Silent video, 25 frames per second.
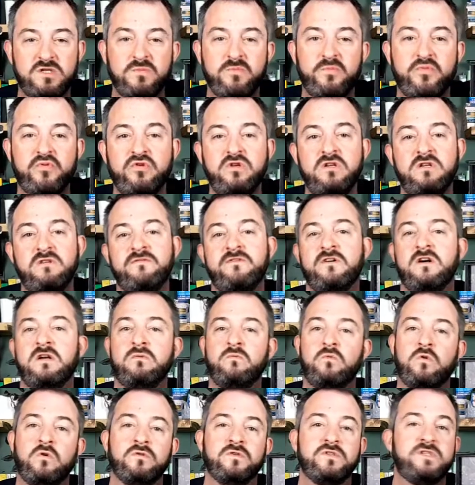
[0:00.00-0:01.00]
predefined
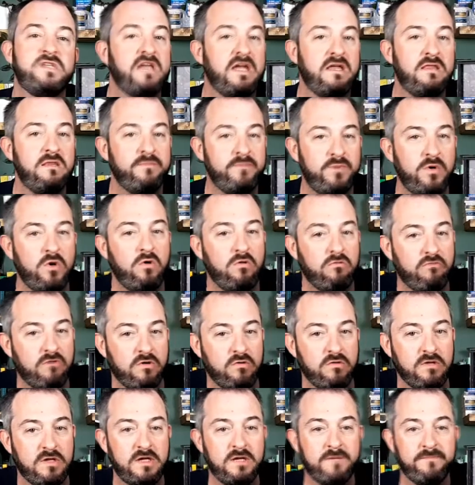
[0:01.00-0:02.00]
ones to get the ball
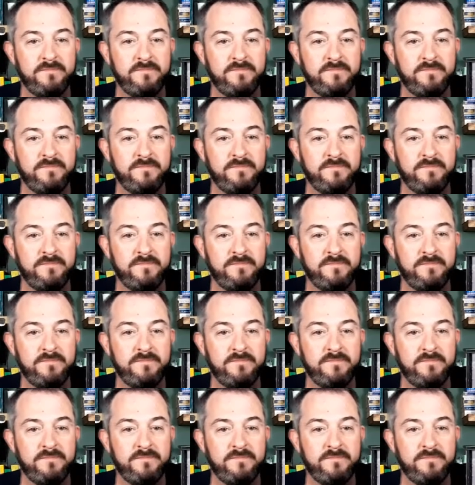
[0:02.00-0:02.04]
rolling.